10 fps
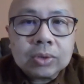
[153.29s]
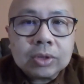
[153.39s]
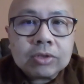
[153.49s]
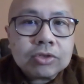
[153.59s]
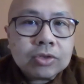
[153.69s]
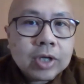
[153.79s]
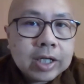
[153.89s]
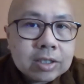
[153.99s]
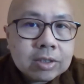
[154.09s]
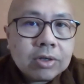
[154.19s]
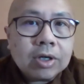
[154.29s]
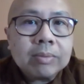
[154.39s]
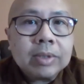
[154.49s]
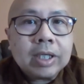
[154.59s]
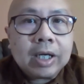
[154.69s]
the Chinese
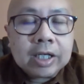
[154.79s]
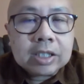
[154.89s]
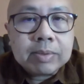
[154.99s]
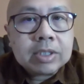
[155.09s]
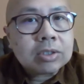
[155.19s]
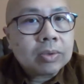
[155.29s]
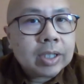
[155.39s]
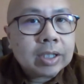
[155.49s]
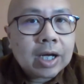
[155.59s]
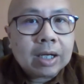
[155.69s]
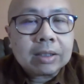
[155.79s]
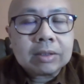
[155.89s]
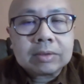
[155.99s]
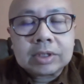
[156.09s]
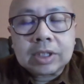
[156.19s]
economy has been slowing
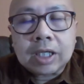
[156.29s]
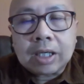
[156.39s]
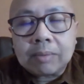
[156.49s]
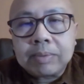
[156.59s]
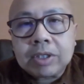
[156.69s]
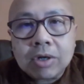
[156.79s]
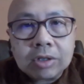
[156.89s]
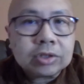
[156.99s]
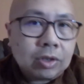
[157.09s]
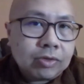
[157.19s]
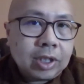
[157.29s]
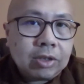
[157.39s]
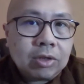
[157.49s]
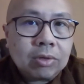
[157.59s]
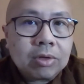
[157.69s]
down because of the
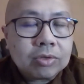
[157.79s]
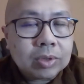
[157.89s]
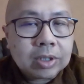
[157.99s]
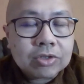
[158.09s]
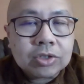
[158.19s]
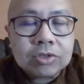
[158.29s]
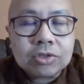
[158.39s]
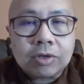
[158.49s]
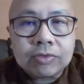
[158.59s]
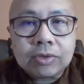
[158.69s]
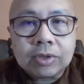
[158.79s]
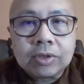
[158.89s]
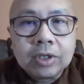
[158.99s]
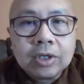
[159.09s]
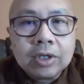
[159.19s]
internal contradictions of the
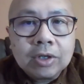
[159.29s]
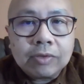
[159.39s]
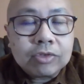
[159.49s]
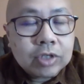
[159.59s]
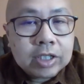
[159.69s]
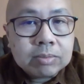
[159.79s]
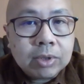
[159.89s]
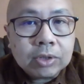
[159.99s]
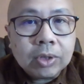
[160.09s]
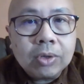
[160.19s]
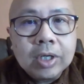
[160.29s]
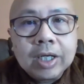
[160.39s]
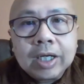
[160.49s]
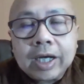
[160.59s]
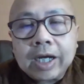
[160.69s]
Chinese model,
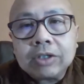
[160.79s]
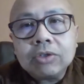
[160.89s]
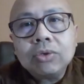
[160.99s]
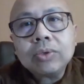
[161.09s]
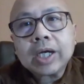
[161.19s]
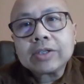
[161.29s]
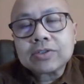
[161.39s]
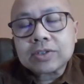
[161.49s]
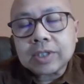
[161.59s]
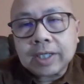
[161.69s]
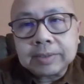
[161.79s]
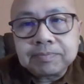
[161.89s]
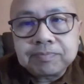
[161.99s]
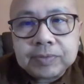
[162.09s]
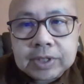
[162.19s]
and the U.S.
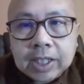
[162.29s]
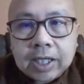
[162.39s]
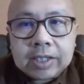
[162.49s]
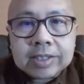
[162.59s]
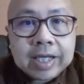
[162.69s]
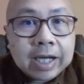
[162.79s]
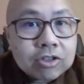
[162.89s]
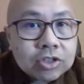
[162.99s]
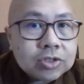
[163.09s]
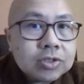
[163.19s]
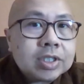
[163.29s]
Sanctions